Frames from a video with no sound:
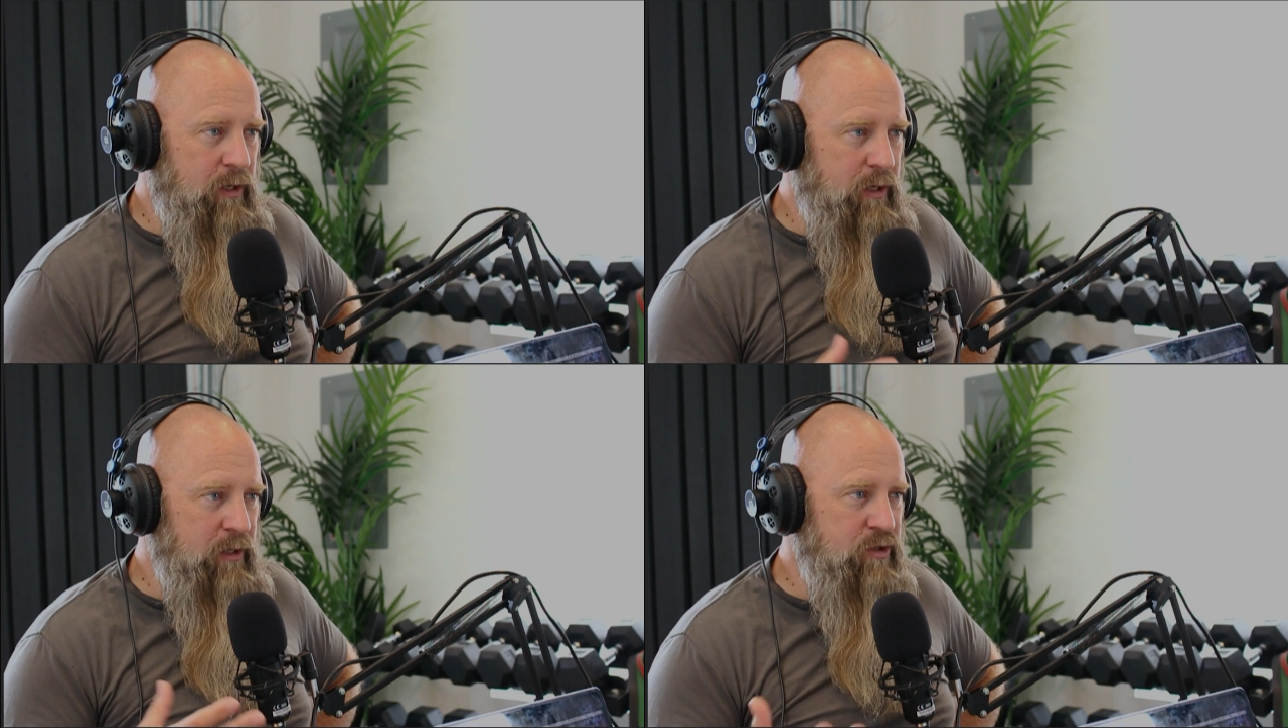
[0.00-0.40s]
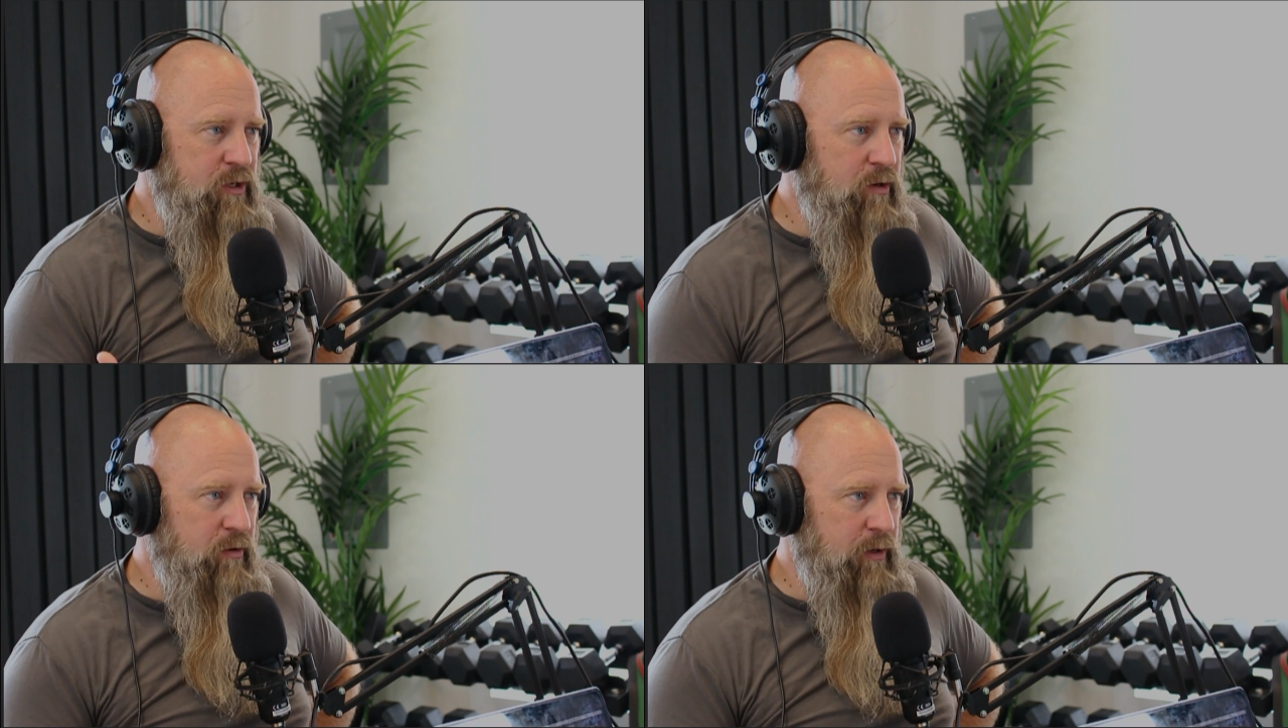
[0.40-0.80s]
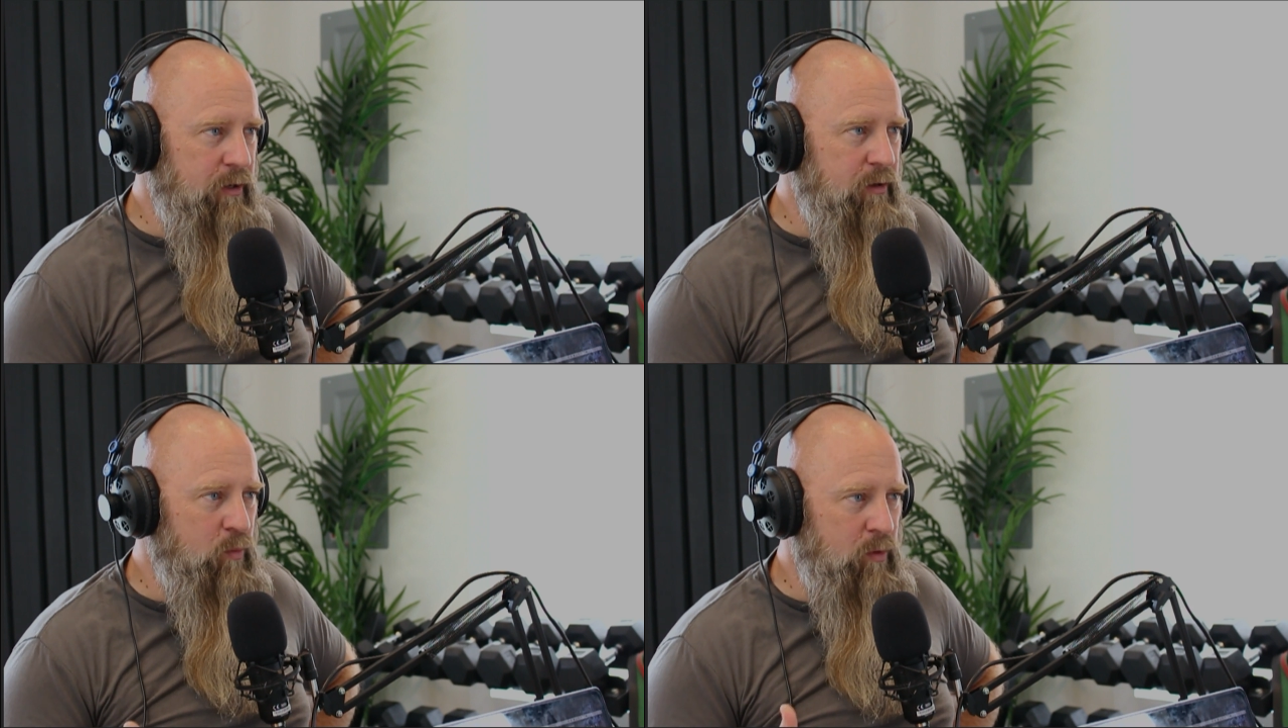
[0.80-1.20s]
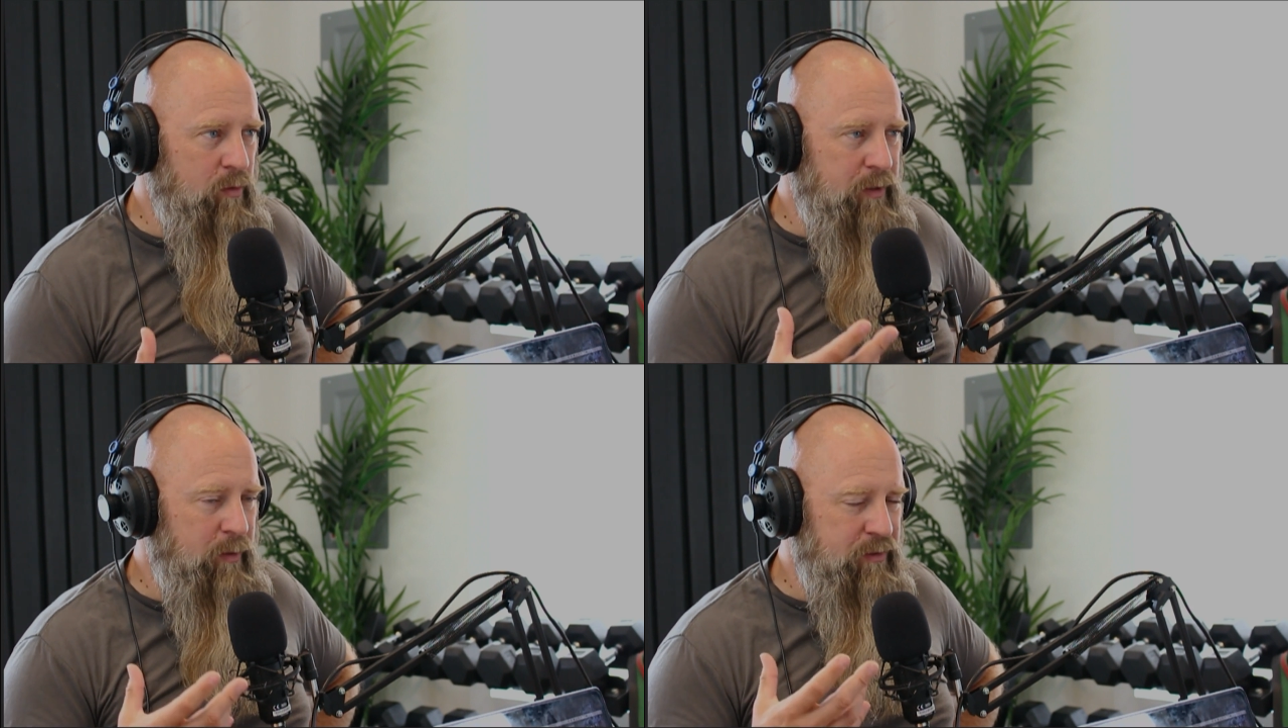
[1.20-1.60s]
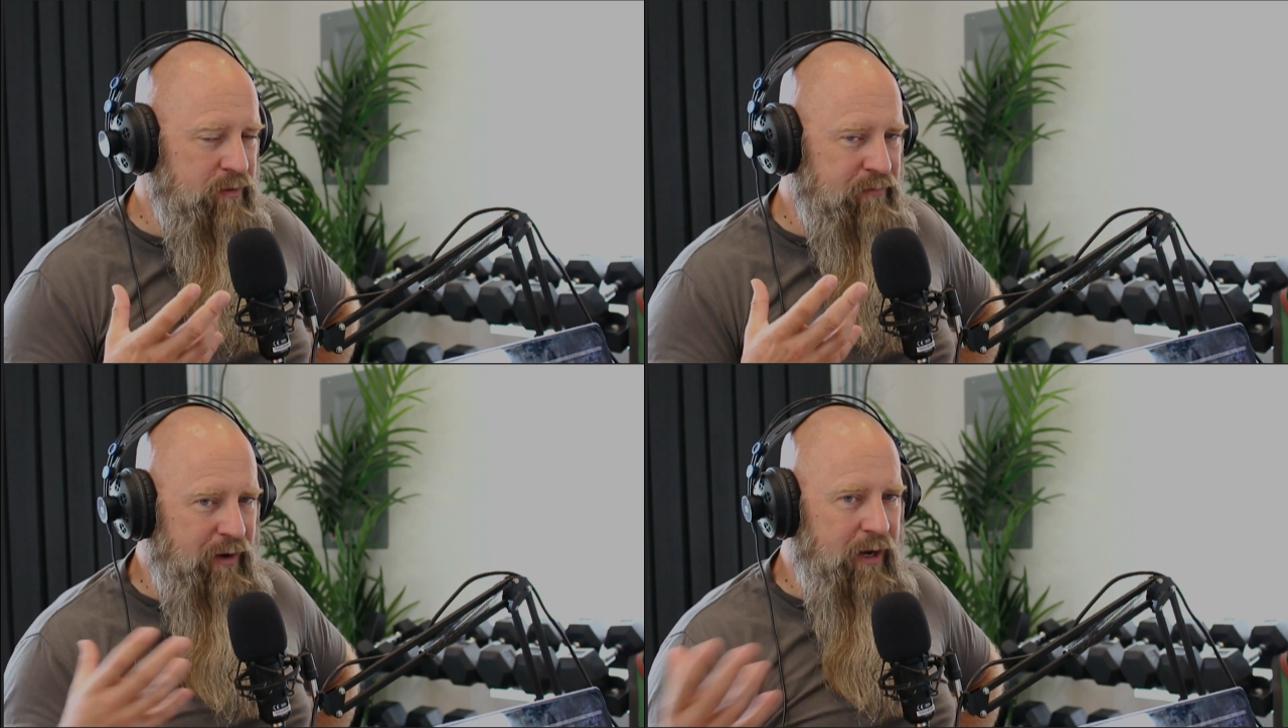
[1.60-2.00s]
and engineering will be able to
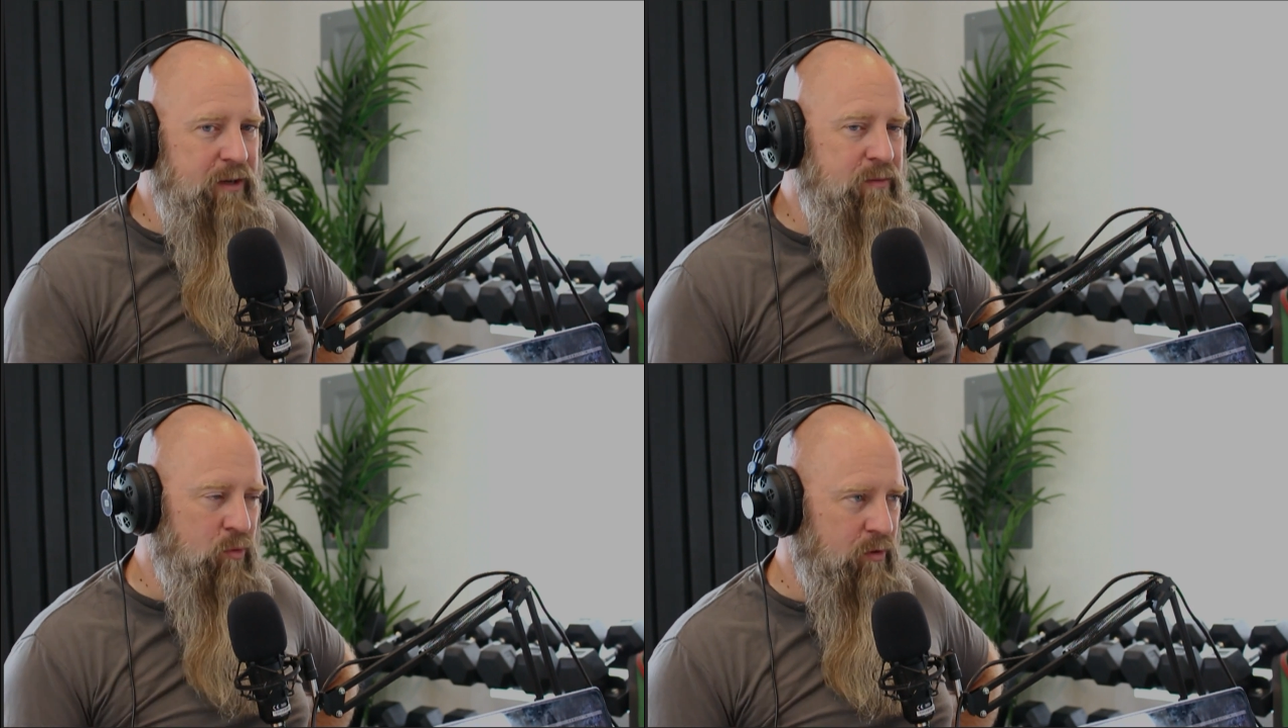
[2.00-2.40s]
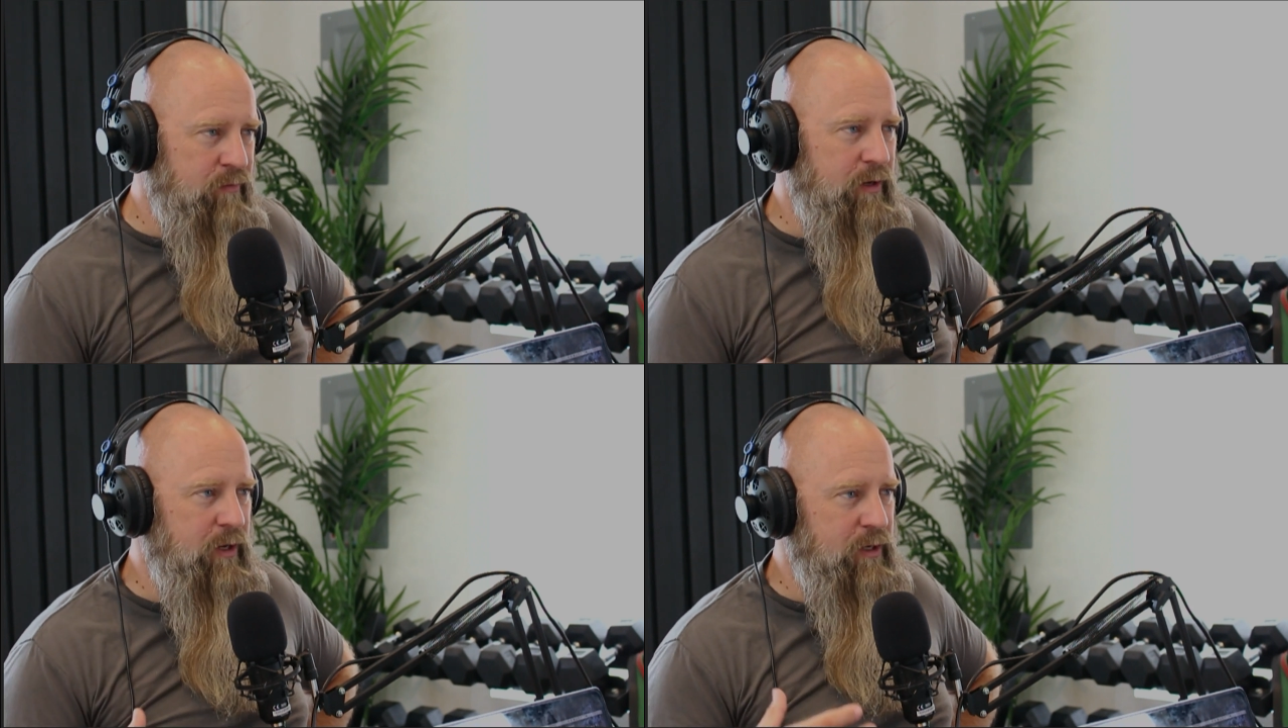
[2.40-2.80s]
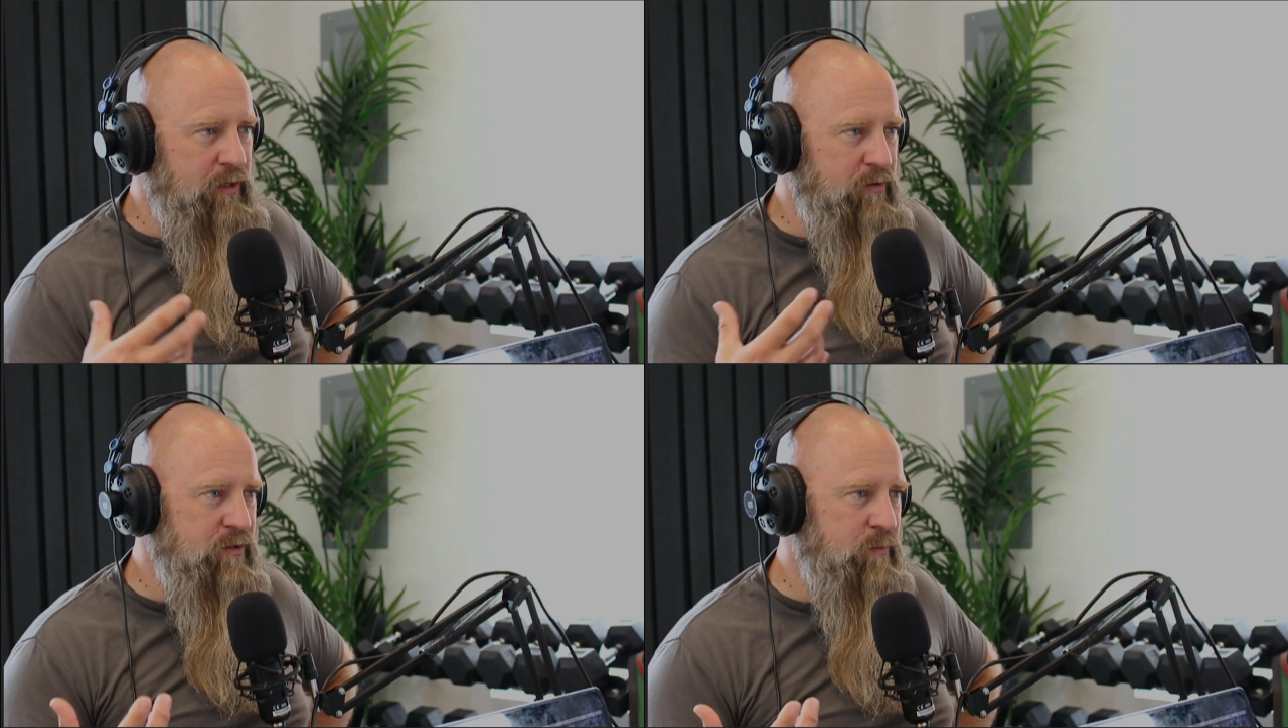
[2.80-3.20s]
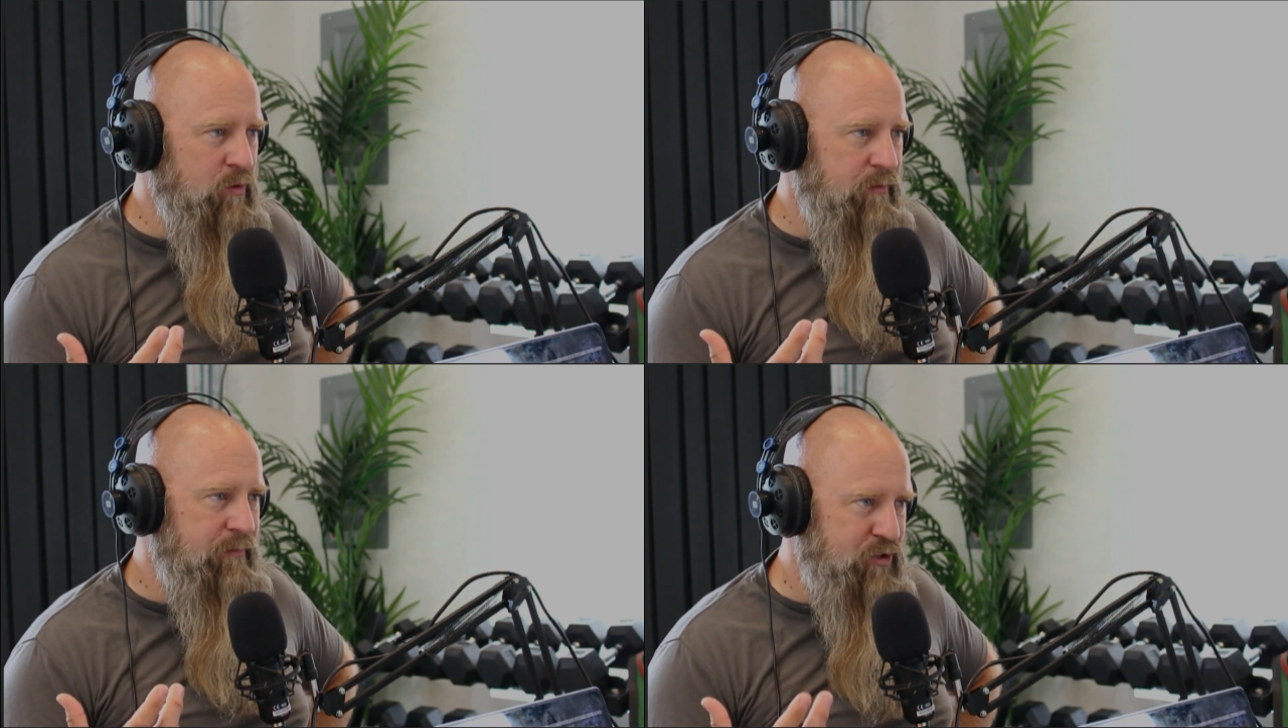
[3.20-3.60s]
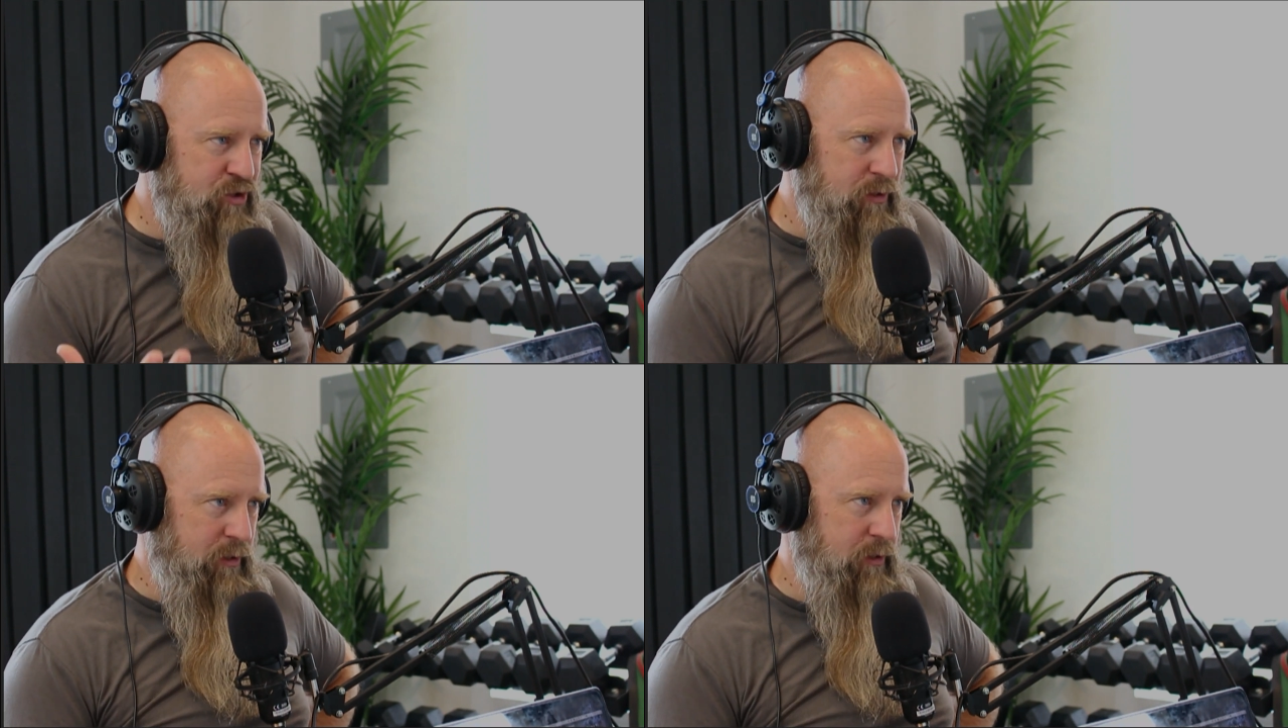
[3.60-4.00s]
find more of it and to use it more
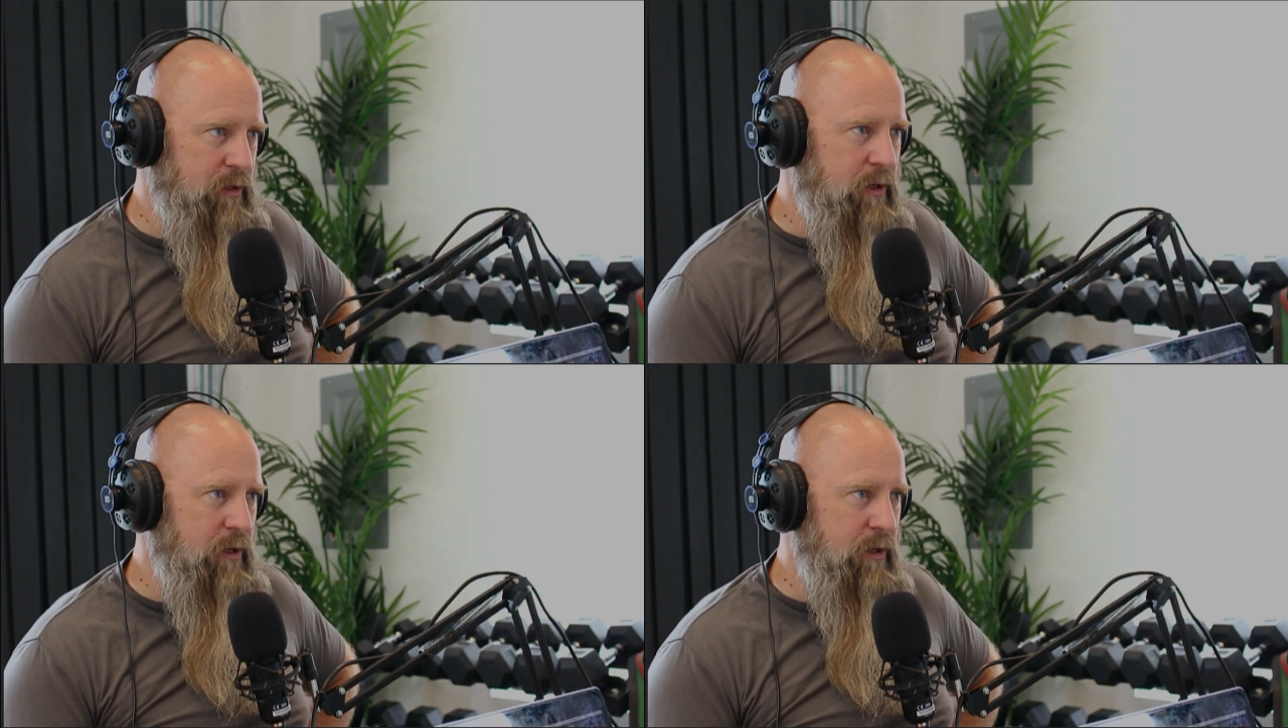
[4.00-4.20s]
efficiently